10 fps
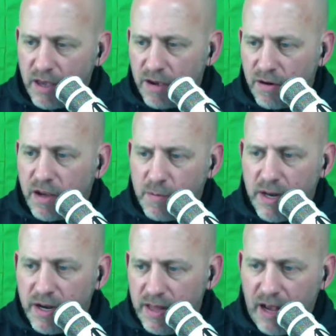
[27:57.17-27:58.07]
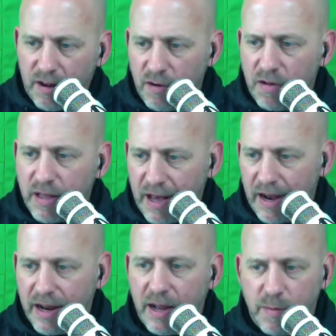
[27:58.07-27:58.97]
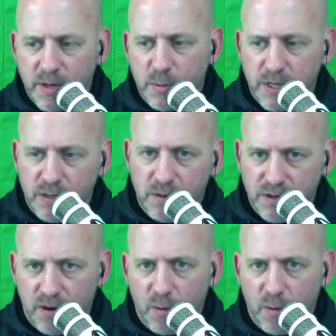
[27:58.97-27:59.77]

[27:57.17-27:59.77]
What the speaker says: you're committed to that goal. Got it. I'm going to speak to you in a certain